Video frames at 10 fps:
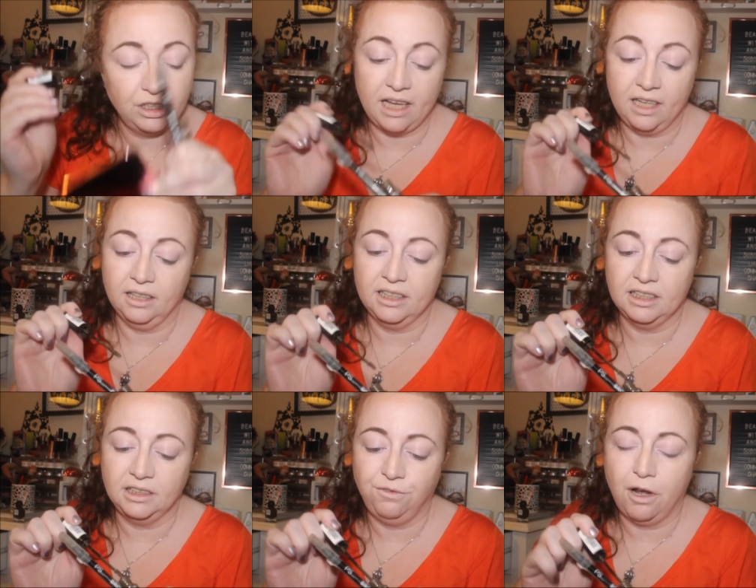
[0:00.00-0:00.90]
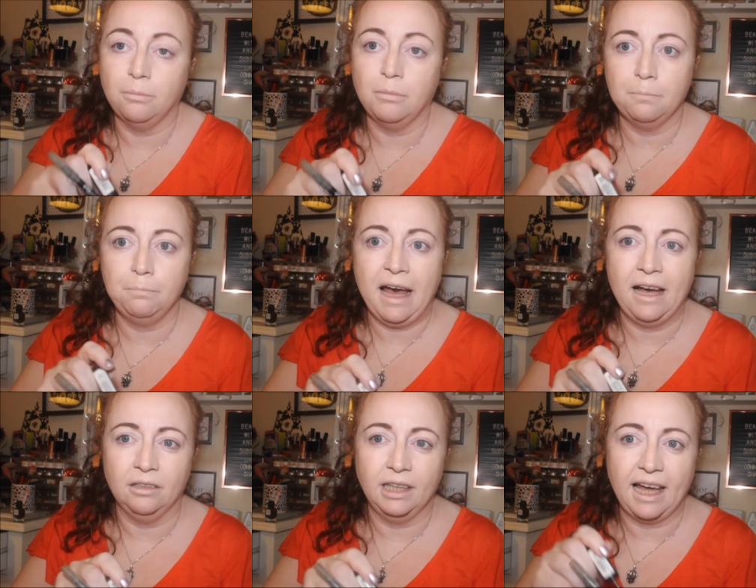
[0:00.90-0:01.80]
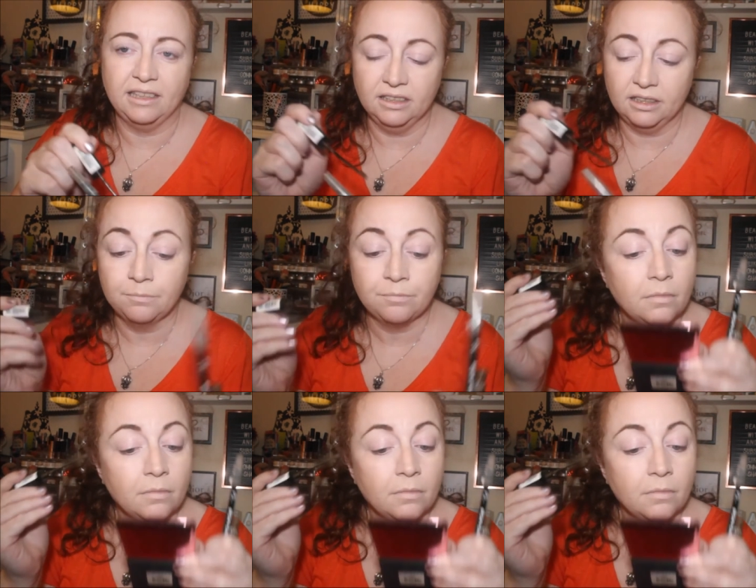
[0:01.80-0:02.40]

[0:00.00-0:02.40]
gel is from Poundland.